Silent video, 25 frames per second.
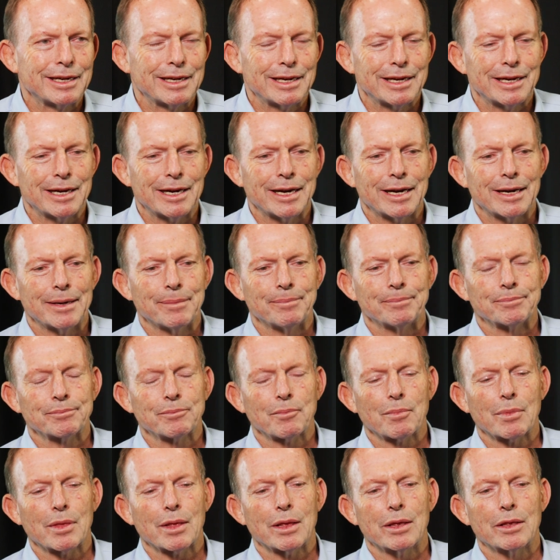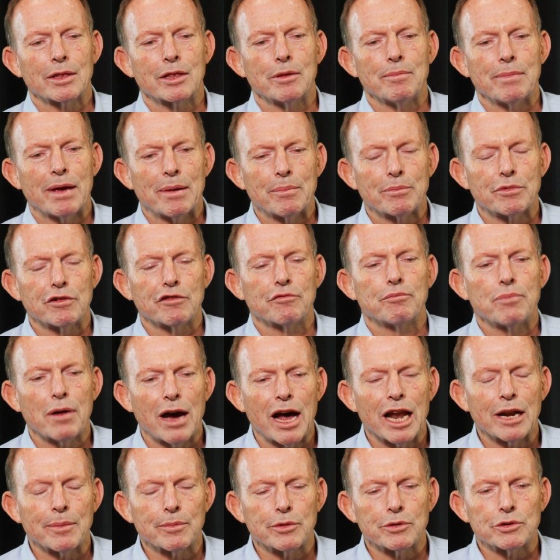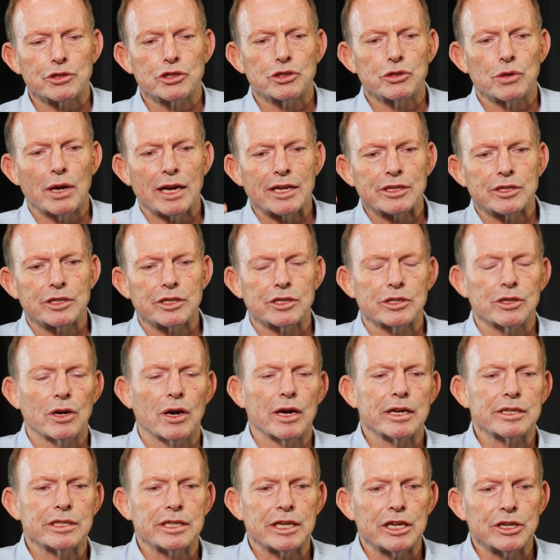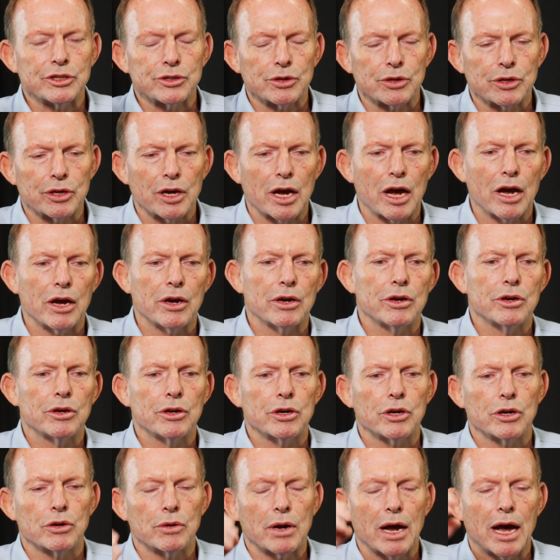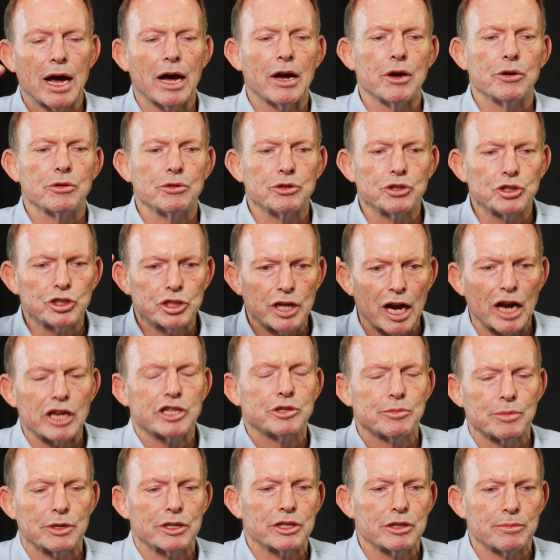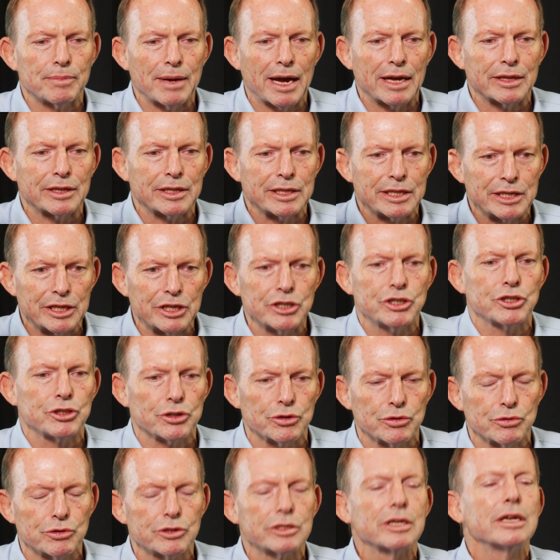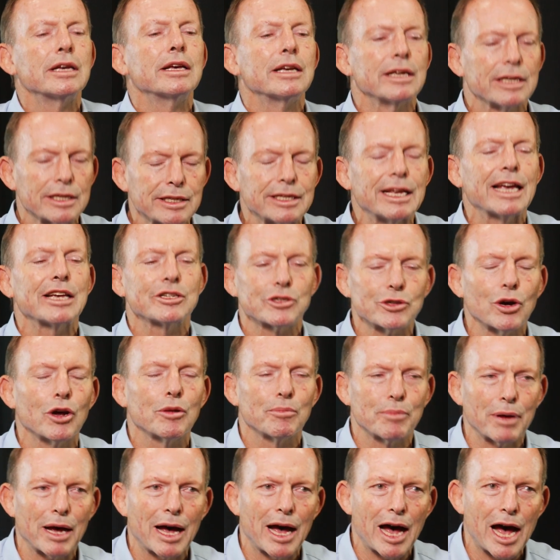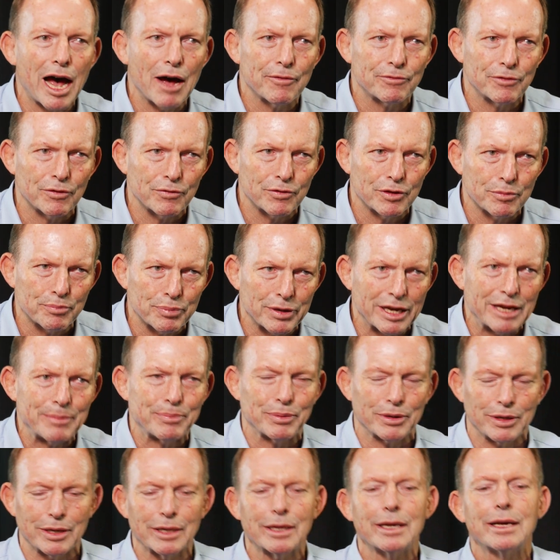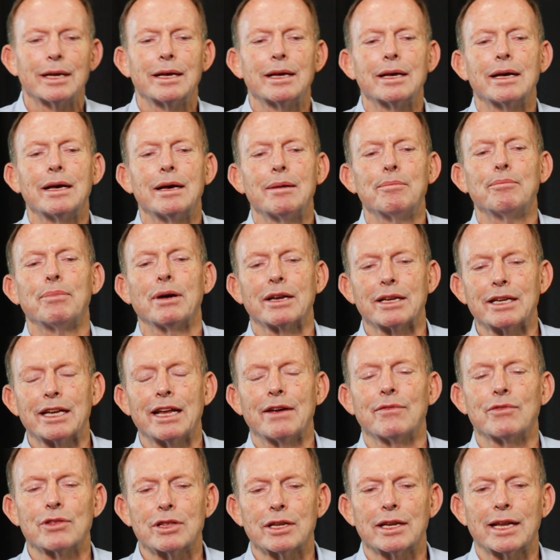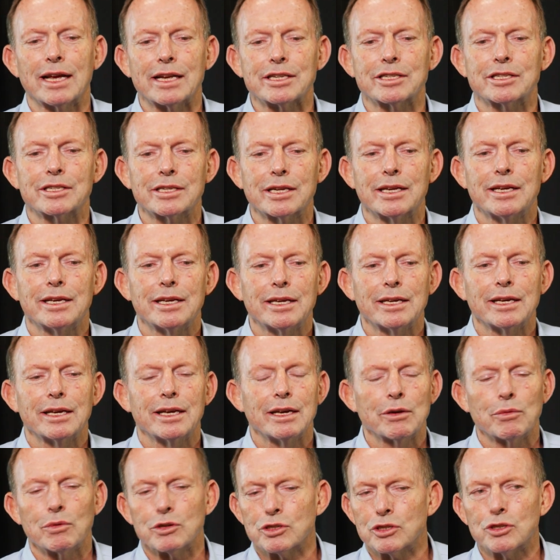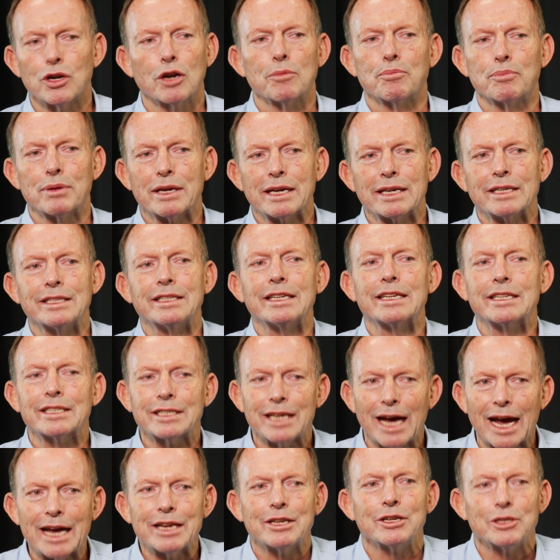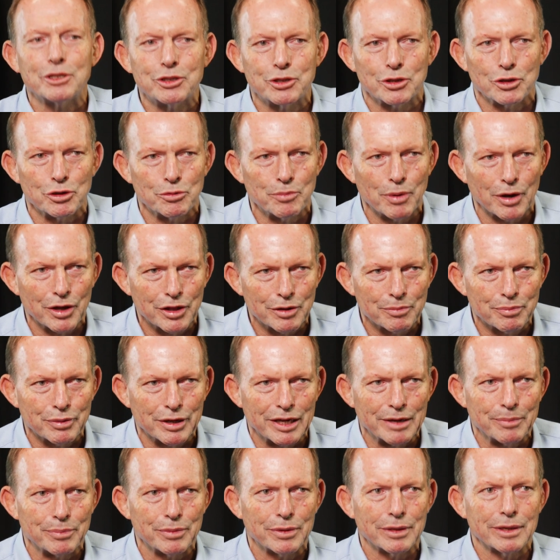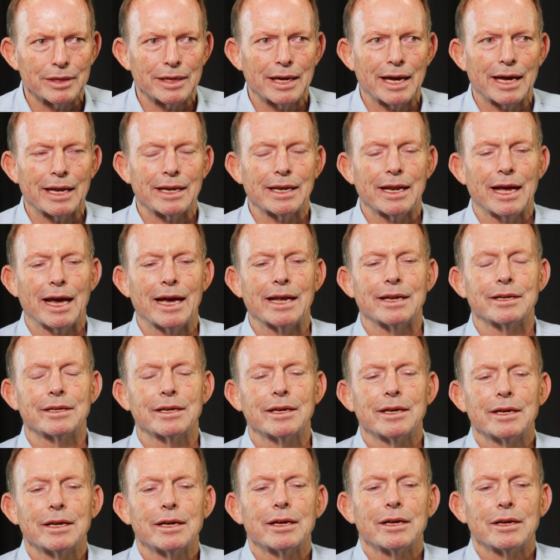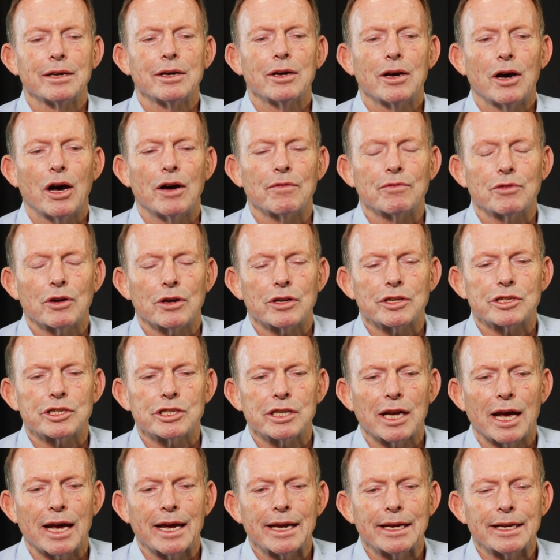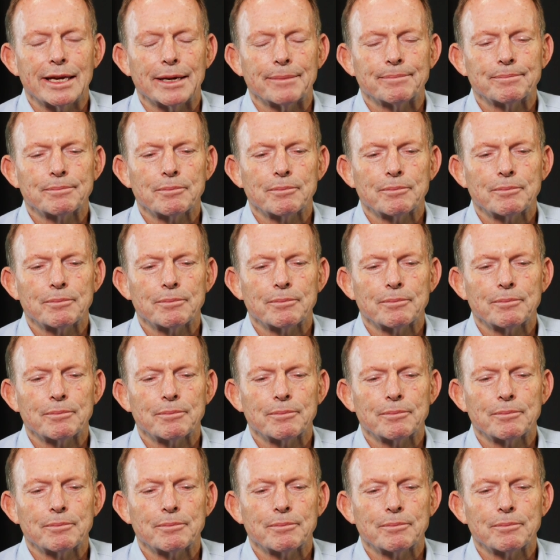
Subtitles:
The Member of Parliament was to exercise his or her own judgment about the issues, yes, on behalf of the people, but nevertheless was not being dictated to by the people. And I've got to say,